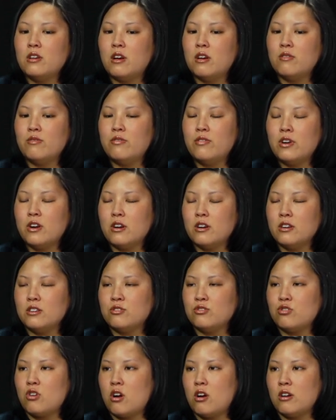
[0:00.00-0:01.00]
a very
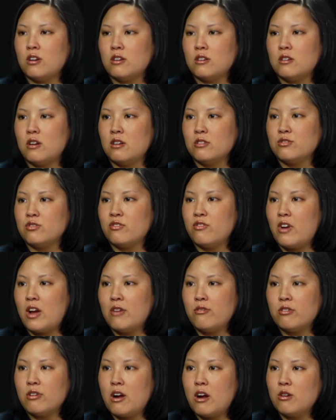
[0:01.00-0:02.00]
strong
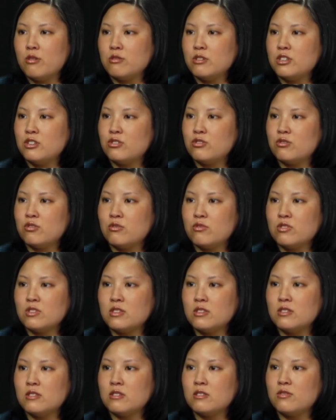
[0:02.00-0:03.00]
survivor outreach
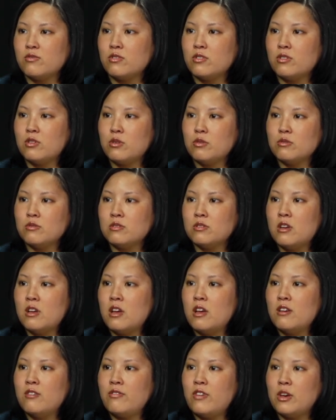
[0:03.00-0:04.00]
services for those
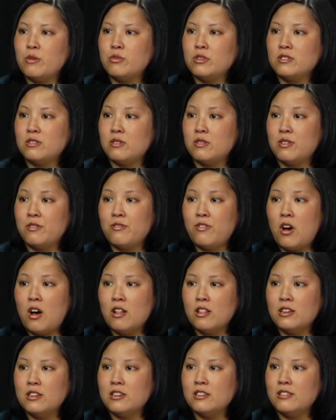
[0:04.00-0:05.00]
families of the
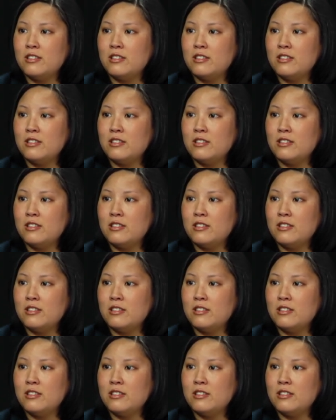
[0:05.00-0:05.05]
fallen,